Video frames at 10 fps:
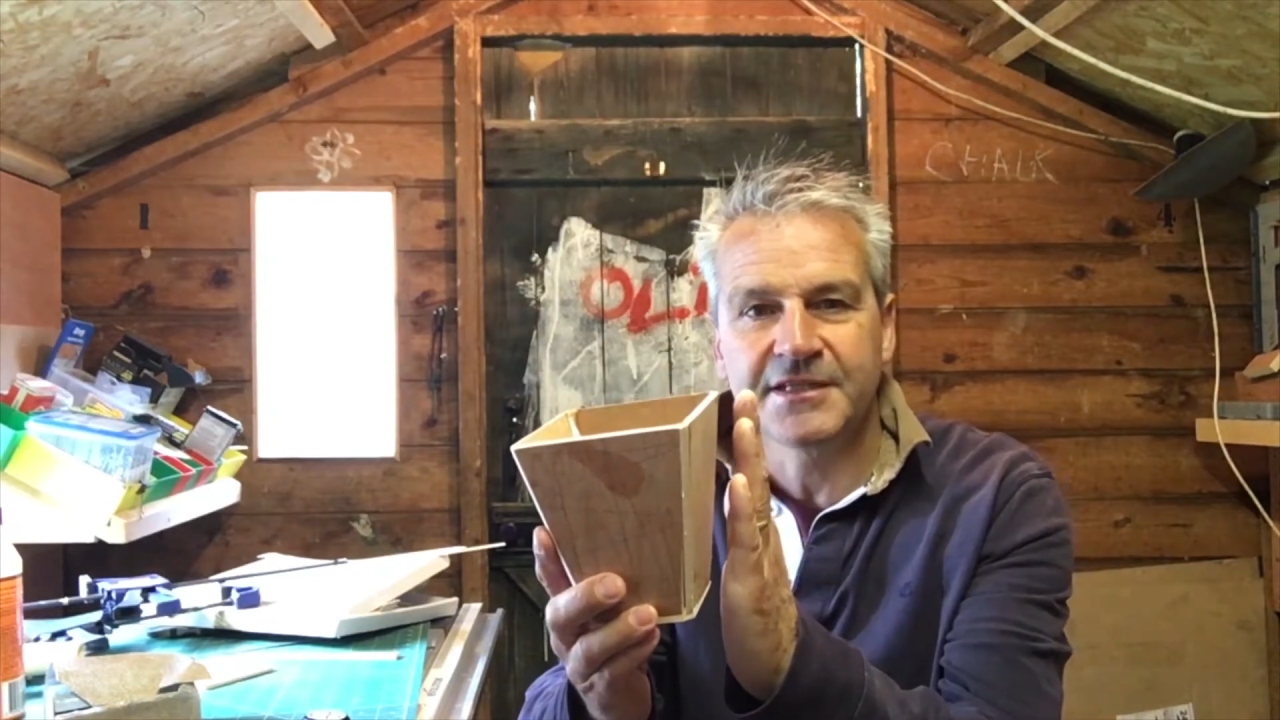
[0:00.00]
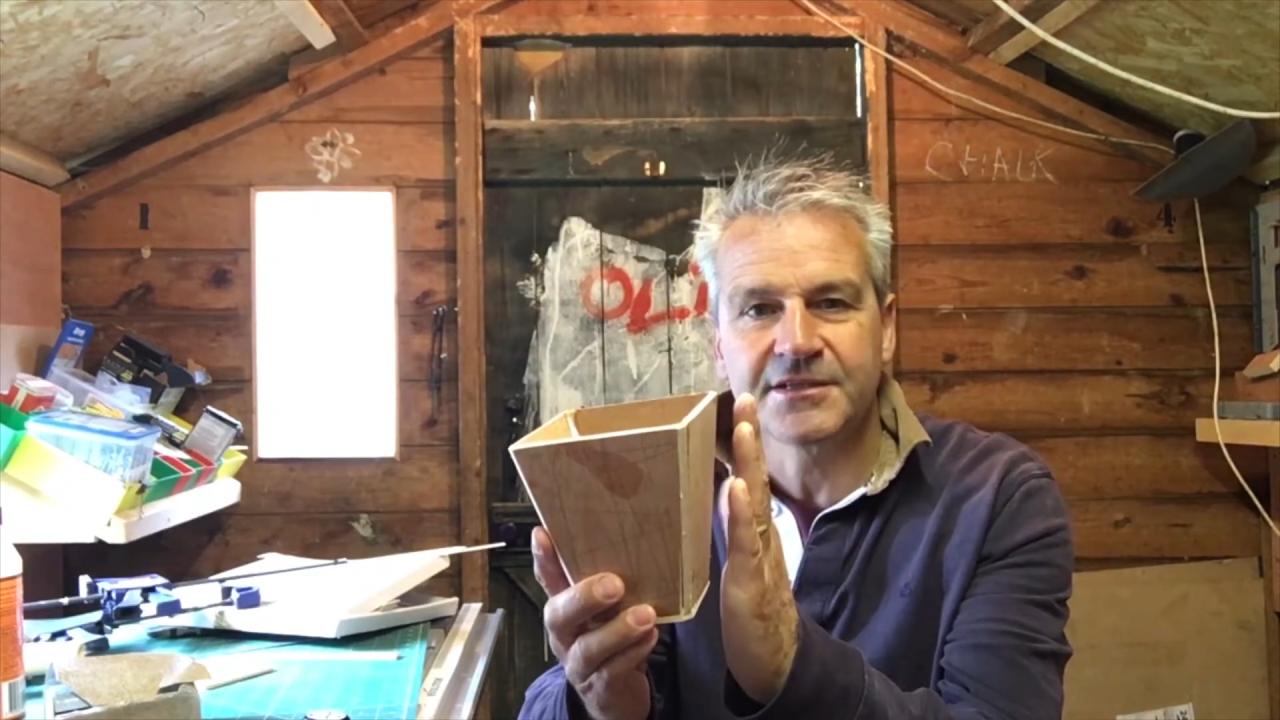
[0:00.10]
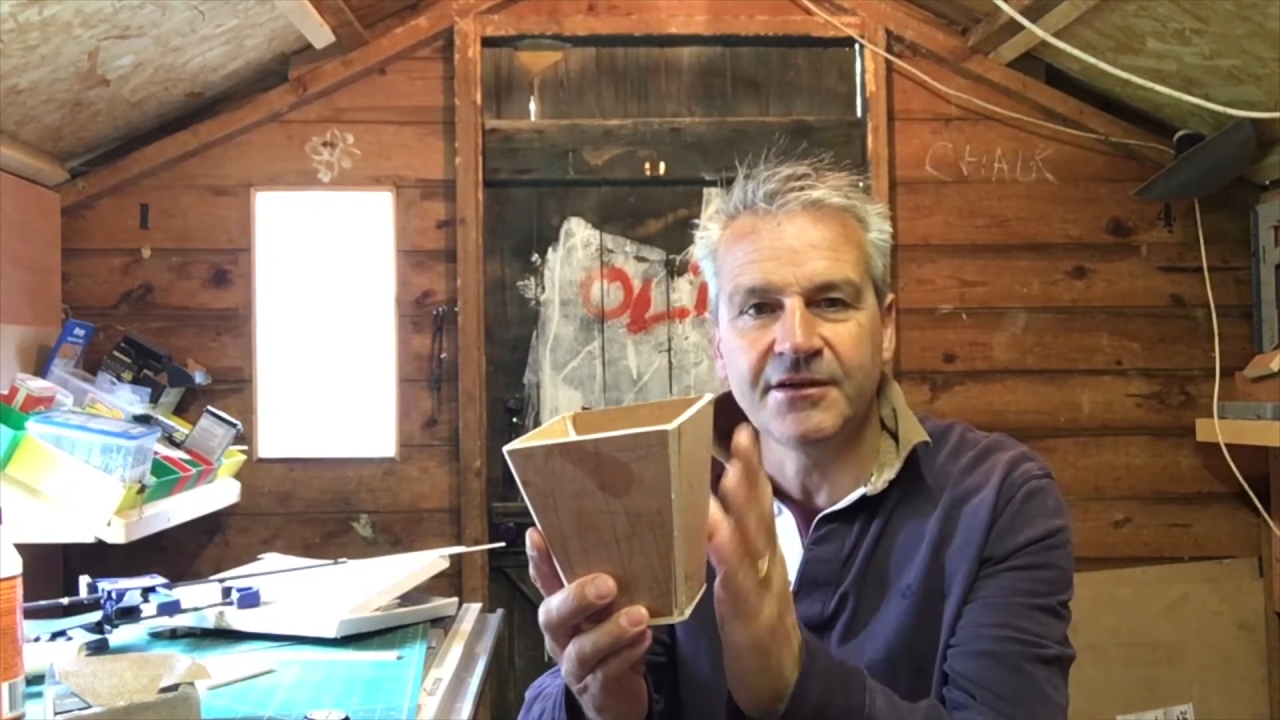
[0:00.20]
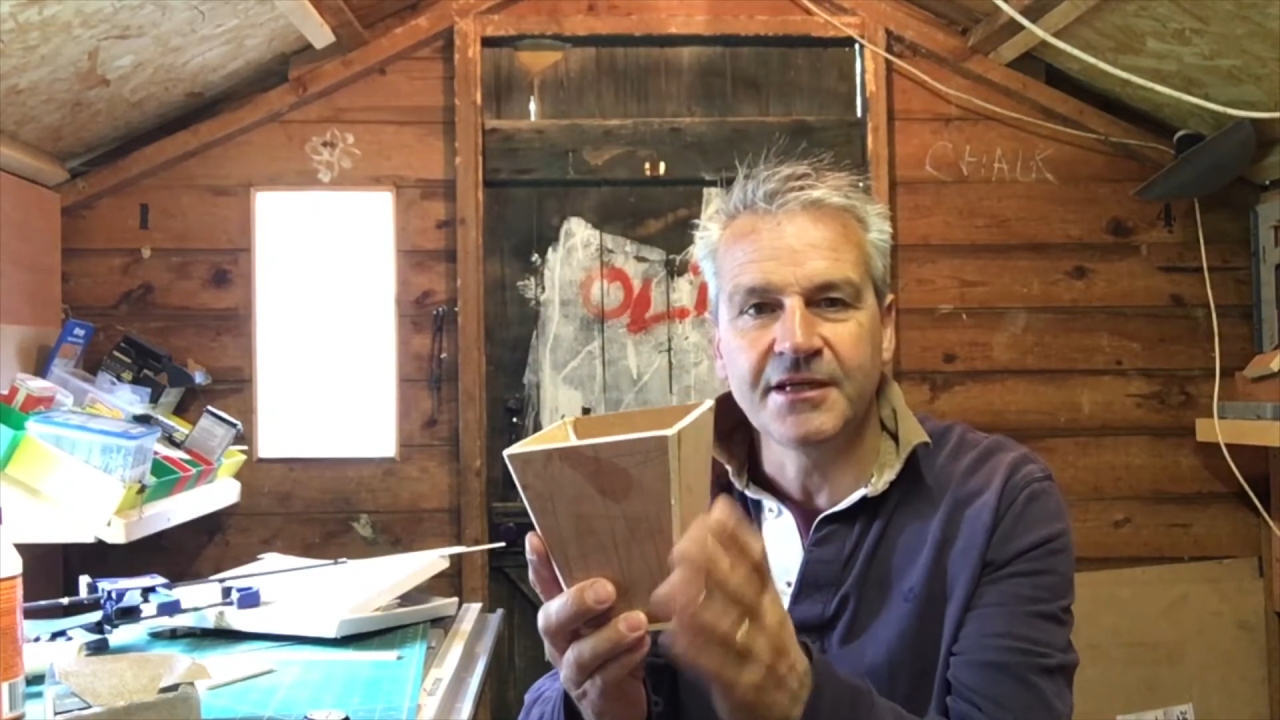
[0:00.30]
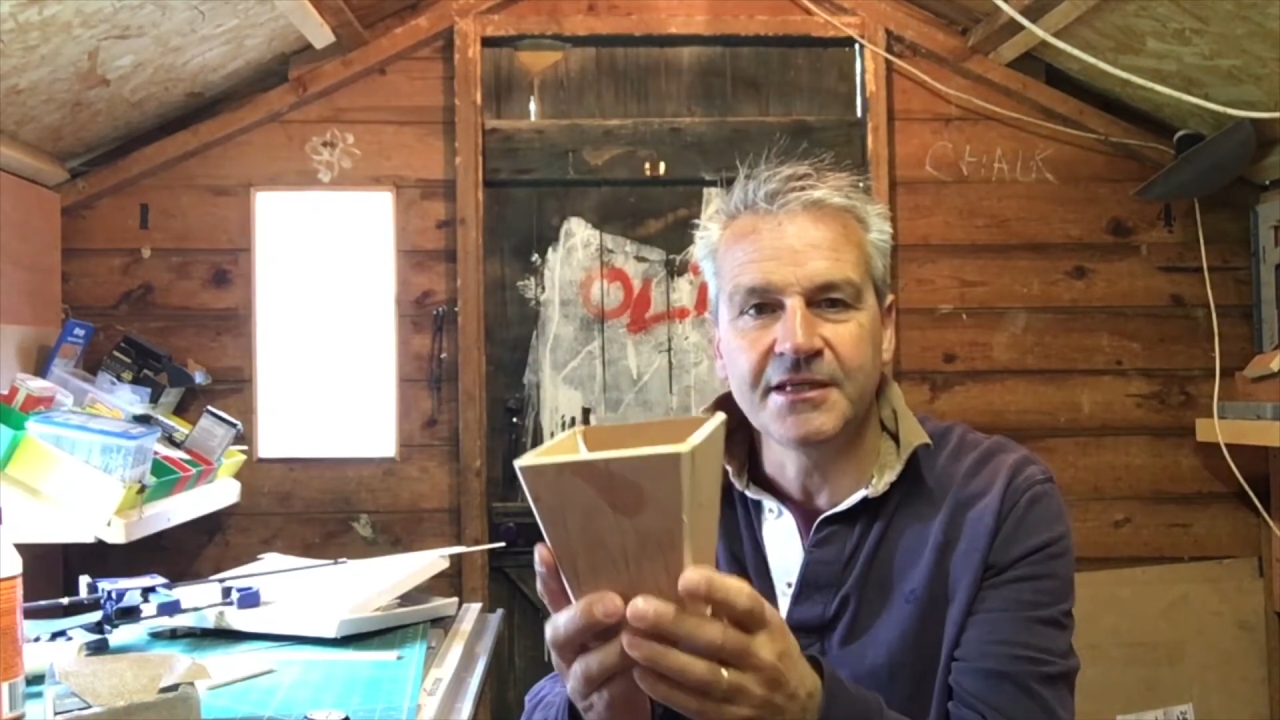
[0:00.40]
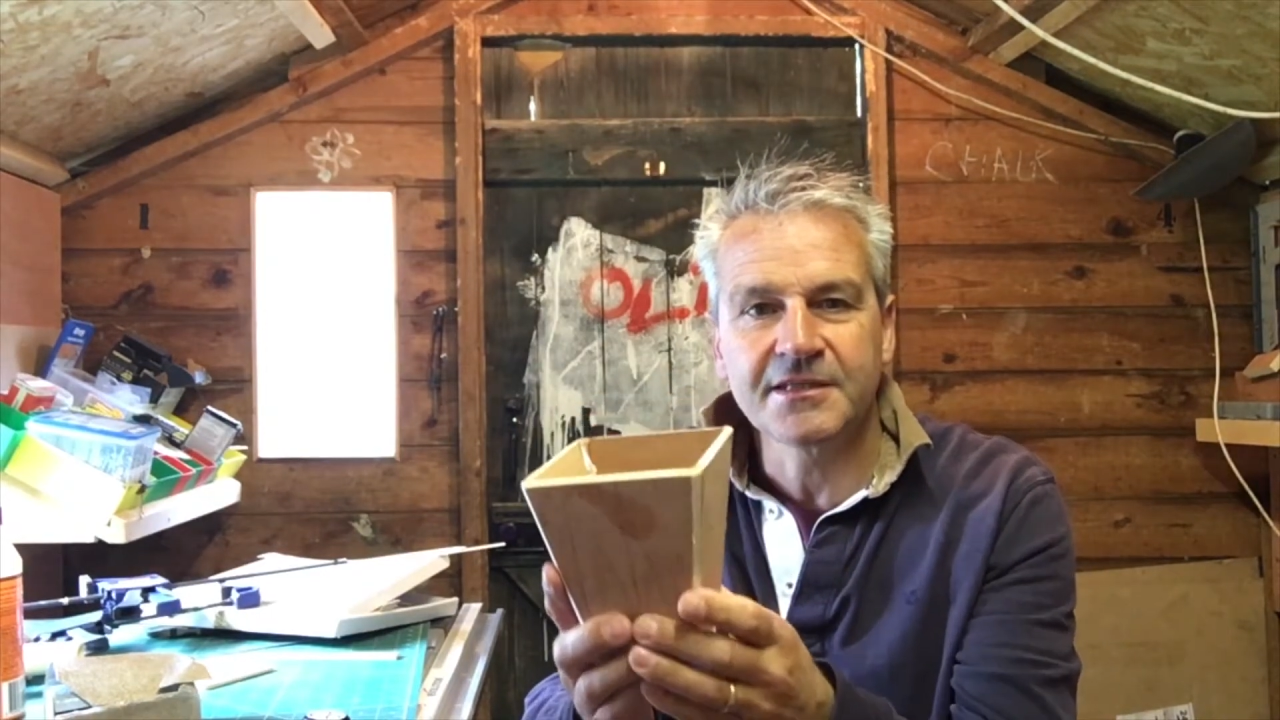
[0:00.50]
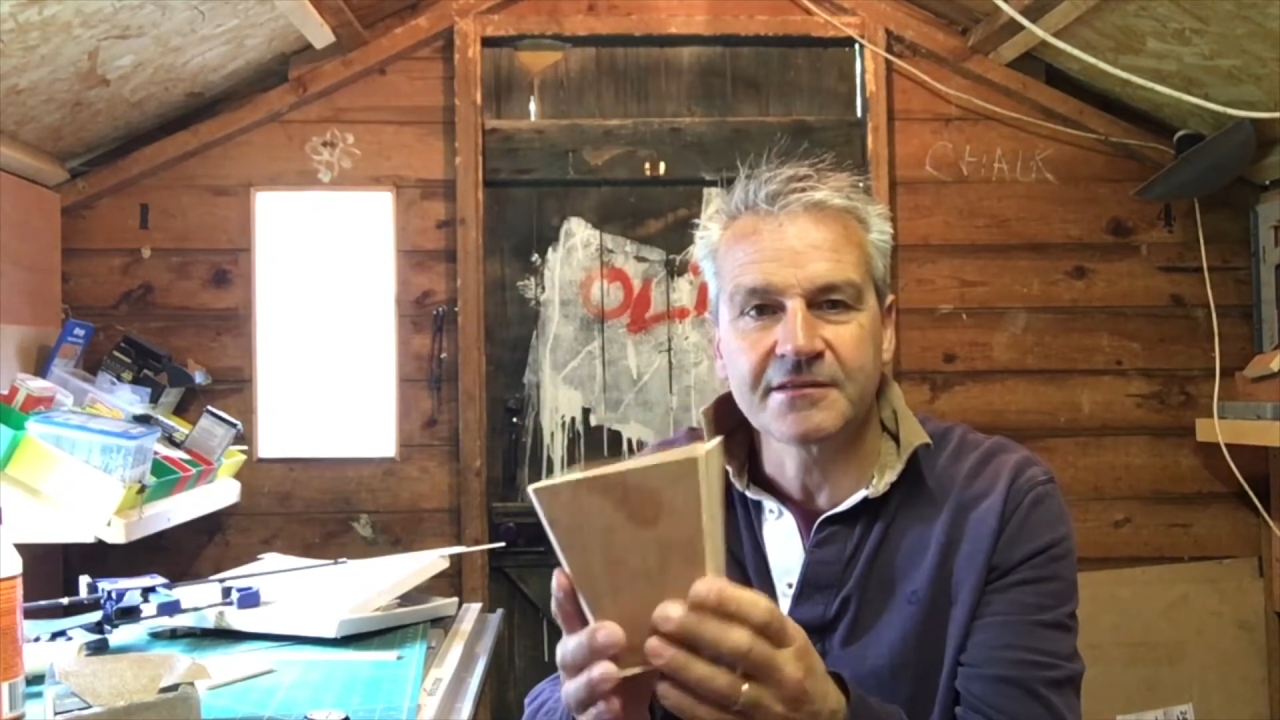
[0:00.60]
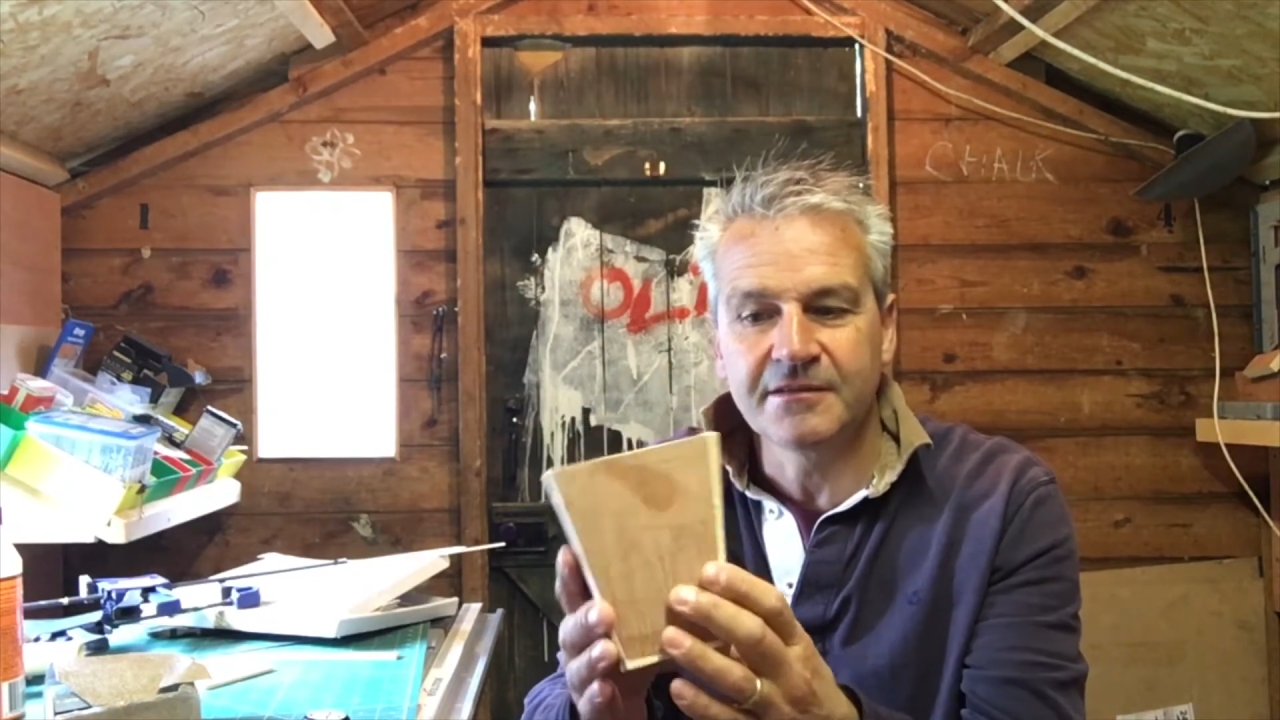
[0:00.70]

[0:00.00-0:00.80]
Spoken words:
tightly.